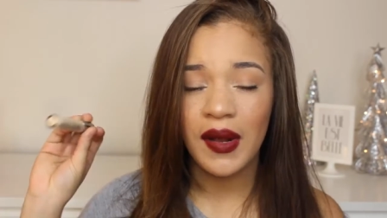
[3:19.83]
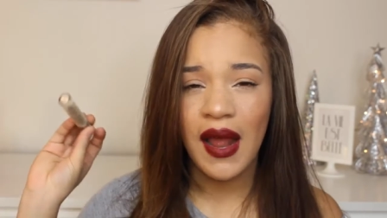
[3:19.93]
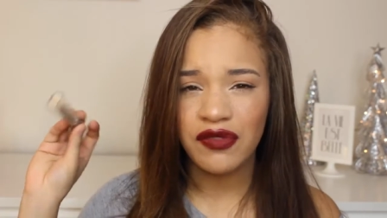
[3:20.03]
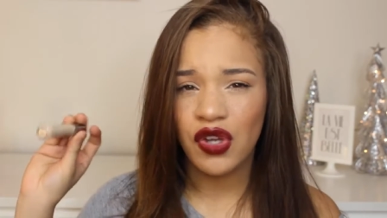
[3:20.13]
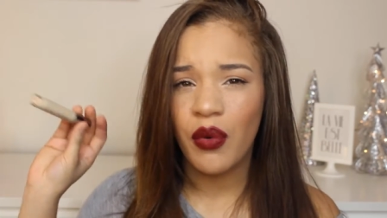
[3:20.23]
going
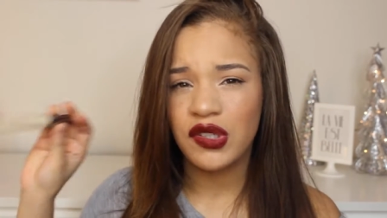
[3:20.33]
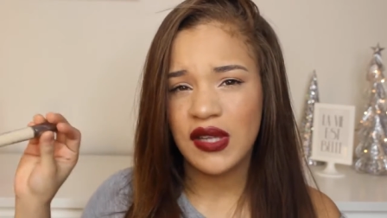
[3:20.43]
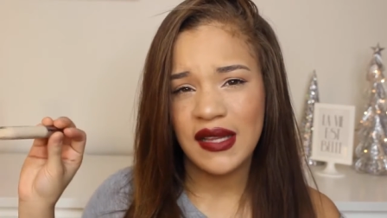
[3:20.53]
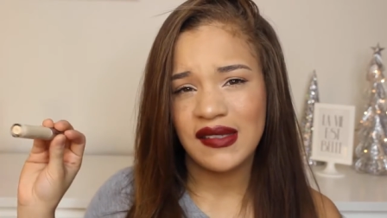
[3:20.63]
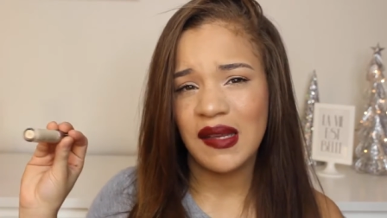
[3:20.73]
to have to go a
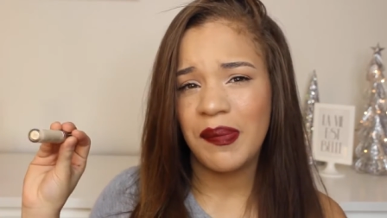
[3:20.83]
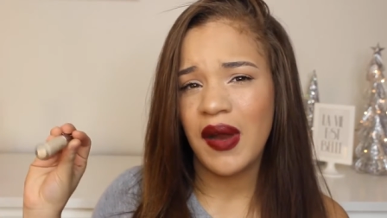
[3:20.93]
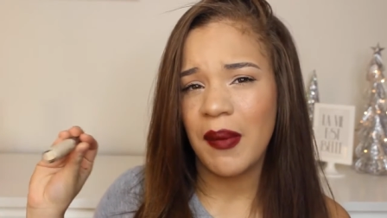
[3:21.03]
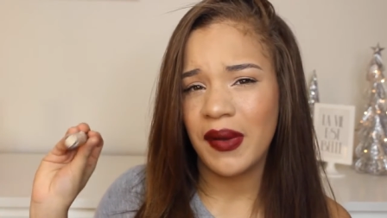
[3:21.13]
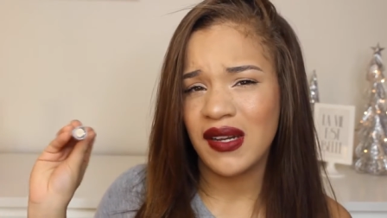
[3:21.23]
shade
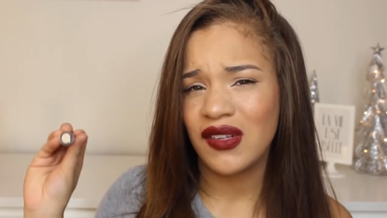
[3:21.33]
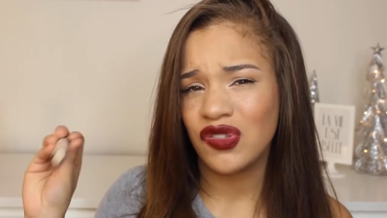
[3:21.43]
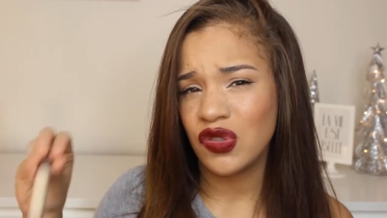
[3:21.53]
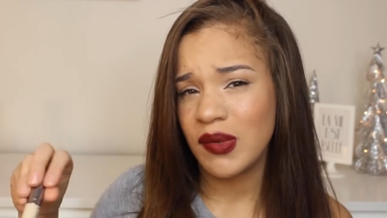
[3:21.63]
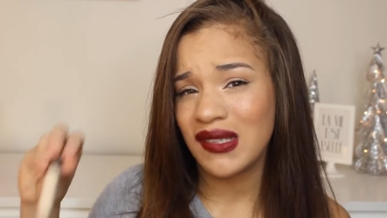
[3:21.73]
deeper. I'm going to
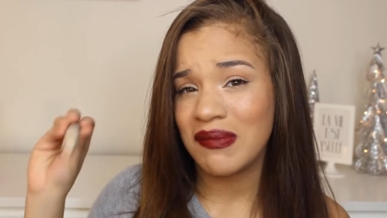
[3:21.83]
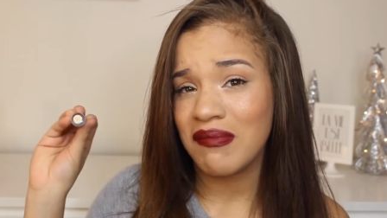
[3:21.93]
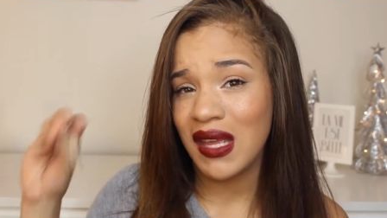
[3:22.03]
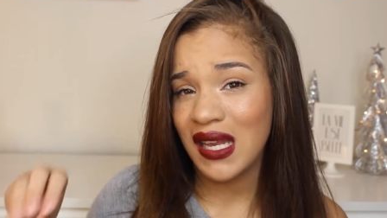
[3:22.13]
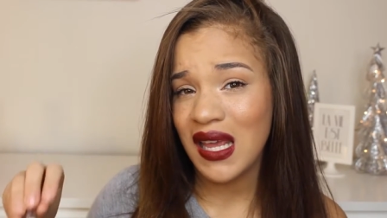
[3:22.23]
assume it's
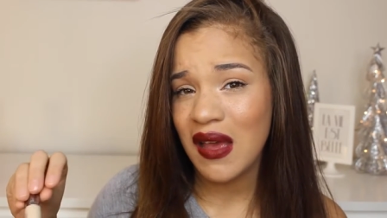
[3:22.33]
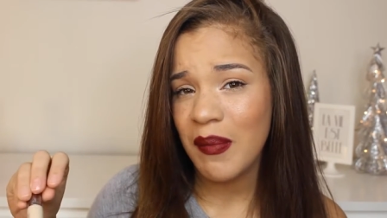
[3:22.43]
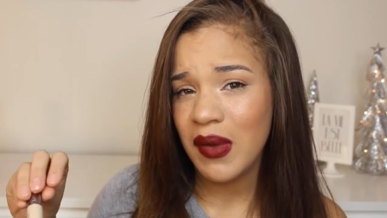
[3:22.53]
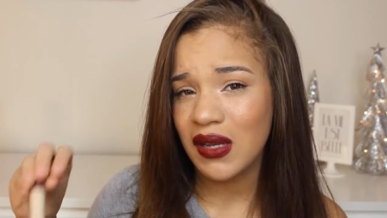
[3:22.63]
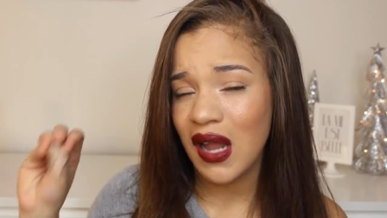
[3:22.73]

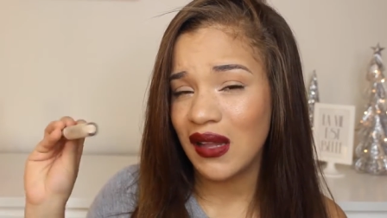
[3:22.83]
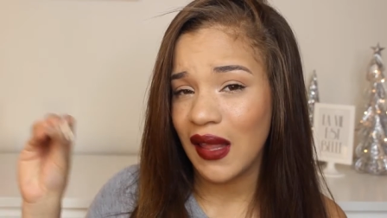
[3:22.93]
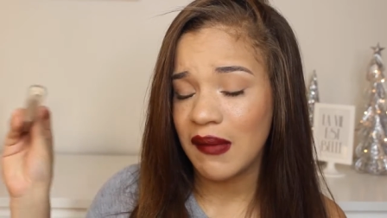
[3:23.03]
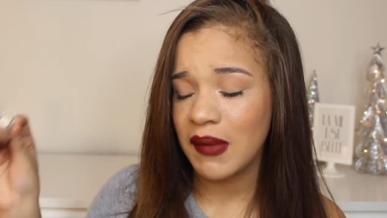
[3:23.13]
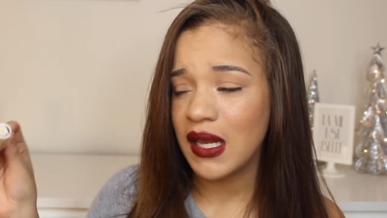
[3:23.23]
medium, not
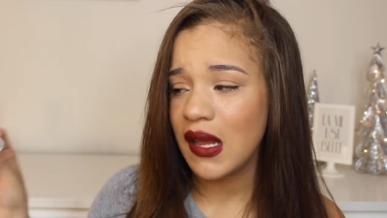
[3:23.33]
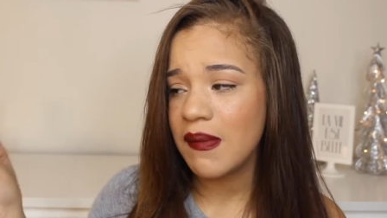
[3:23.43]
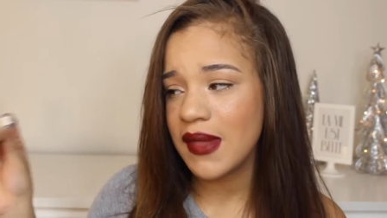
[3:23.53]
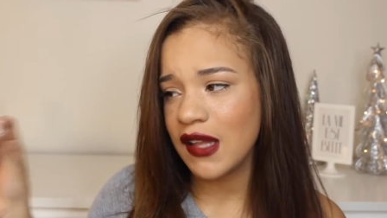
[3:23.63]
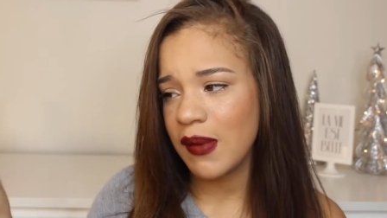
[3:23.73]
light
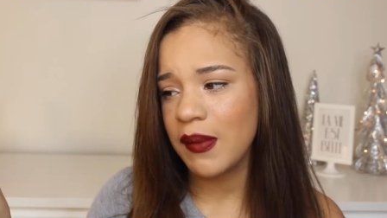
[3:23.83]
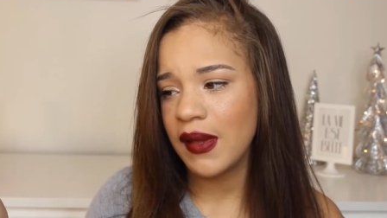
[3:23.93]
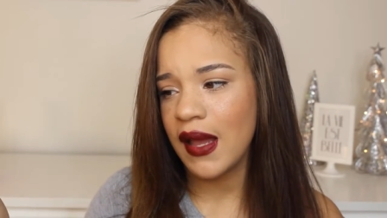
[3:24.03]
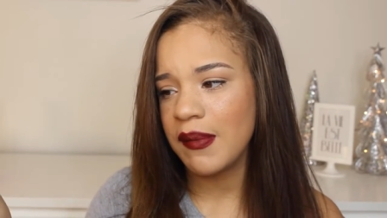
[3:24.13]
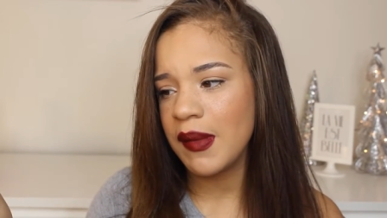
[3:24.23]
medium. That's
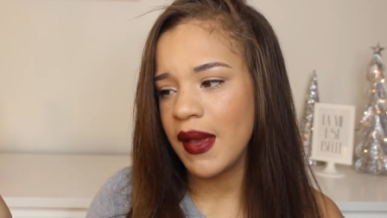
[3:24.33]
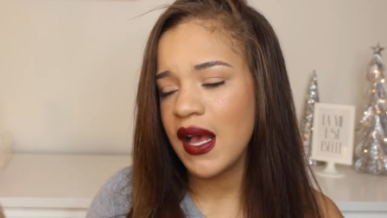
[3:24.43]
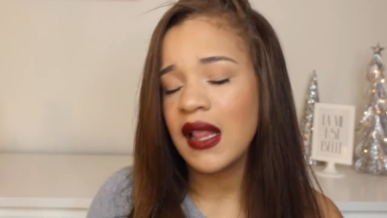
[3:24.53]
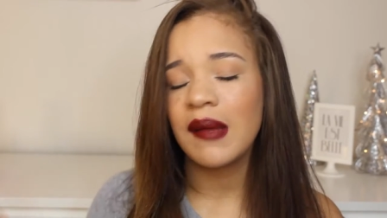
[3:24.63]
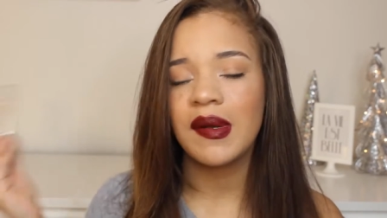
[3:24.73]
probably going to be my
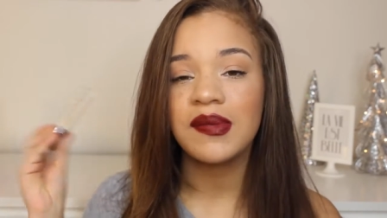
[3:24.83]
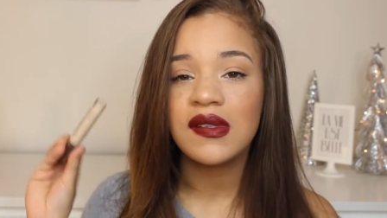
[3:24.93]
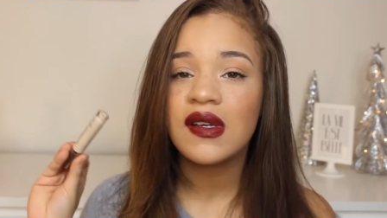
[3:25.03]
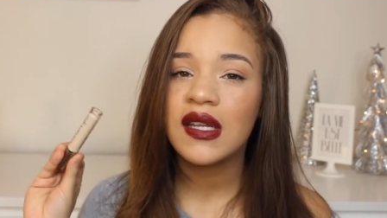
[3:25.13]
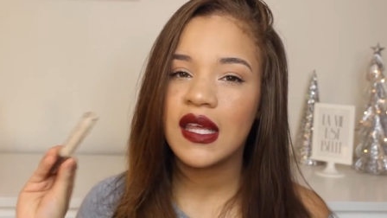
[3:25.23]
color, but I'm
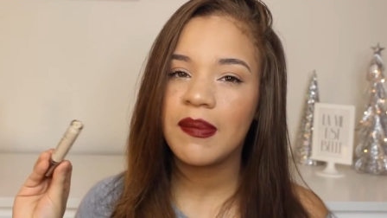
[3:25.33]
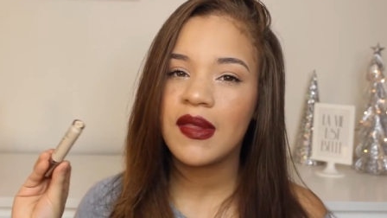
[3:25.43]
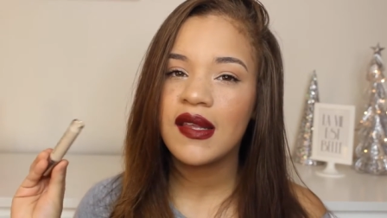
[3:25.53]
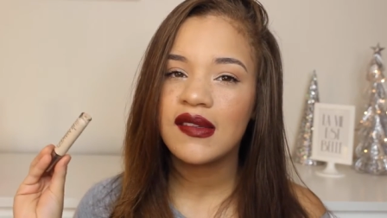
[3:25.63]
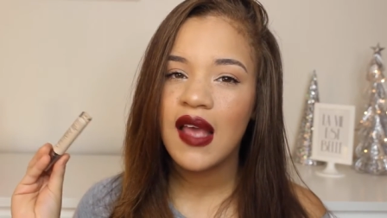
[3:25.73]
still going to
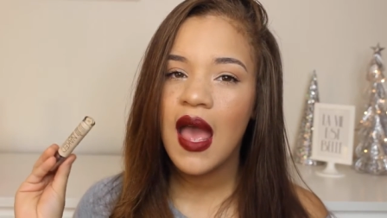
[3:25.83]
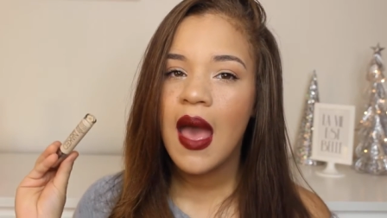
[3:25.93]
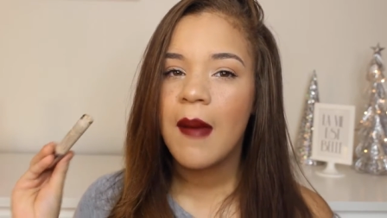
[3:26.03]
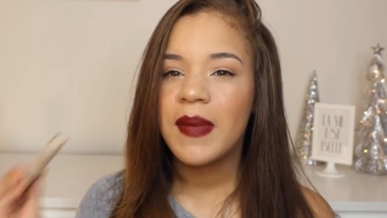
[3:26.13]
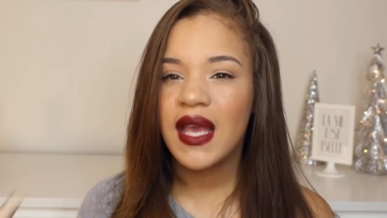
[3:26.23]
keep this
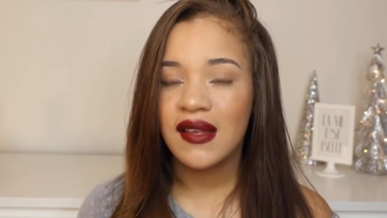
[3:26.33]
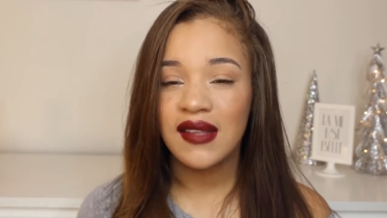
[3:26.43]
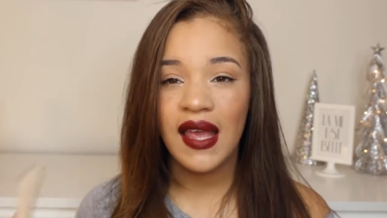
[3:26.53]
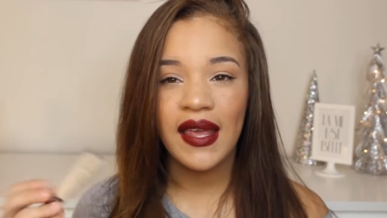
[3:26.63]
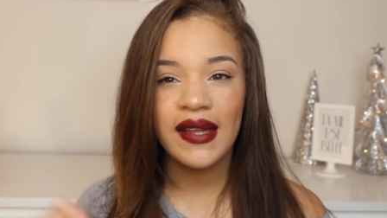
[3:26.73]

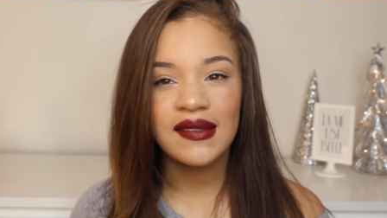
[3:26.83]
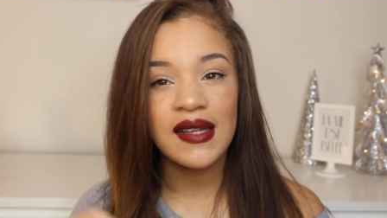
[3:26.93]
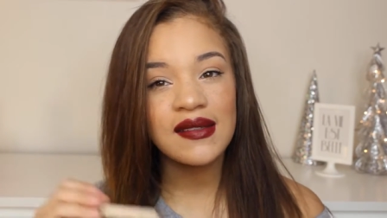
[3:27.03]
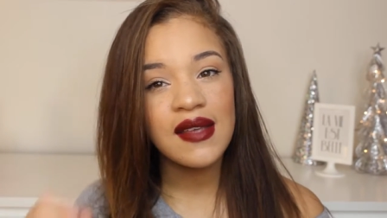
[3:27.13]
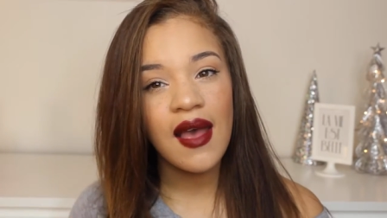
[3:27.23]
because I can
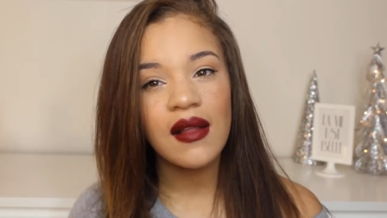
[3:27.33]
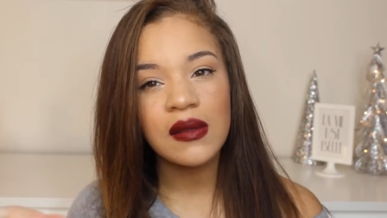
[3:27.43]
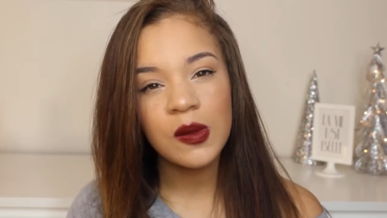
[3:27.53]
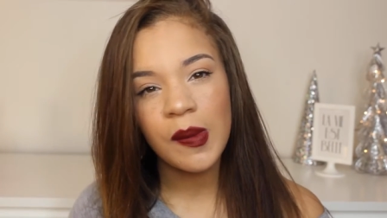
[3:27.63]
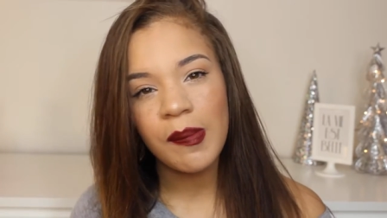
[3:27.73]
tend to get a
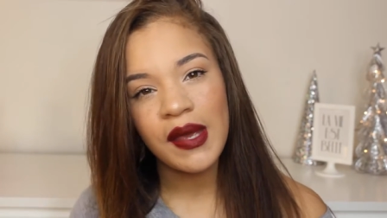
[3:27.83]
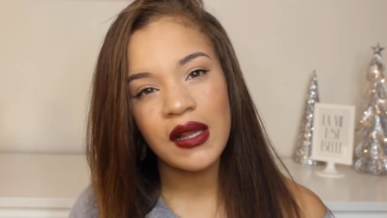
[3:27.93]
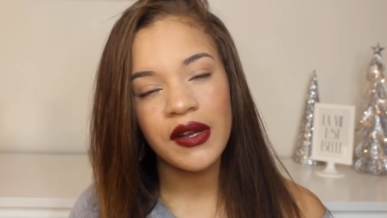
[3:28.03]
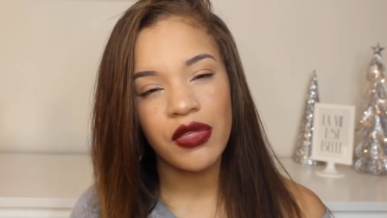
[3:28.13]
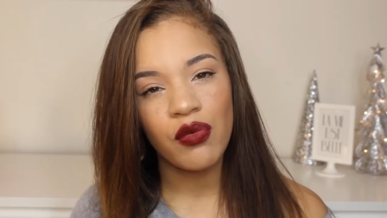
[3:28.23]
little bit
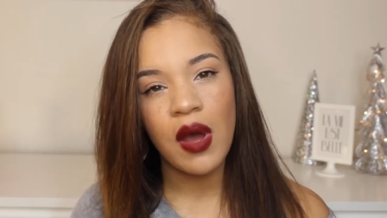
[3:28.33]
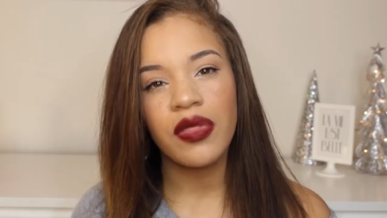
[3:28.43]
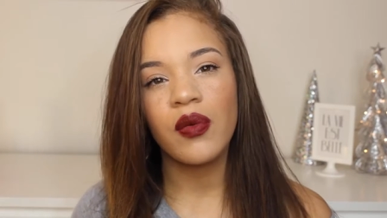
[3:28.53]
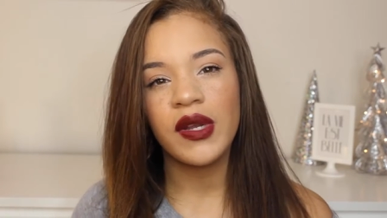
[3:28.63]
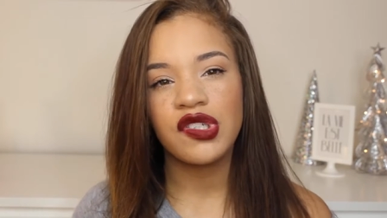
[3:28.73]
paler
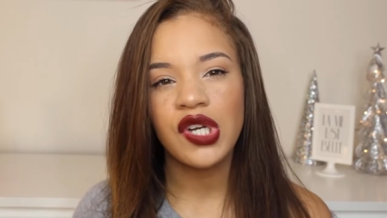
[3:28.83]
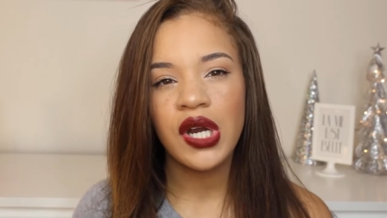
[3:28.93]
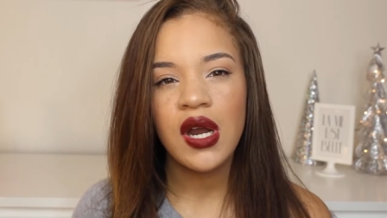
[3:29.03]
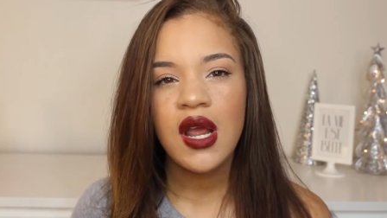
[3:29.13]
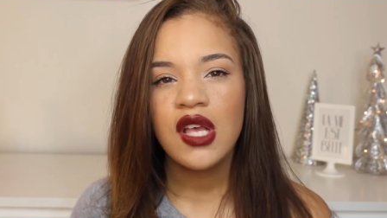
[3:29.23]
throughout the
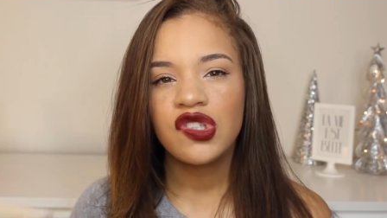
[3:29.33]
winter.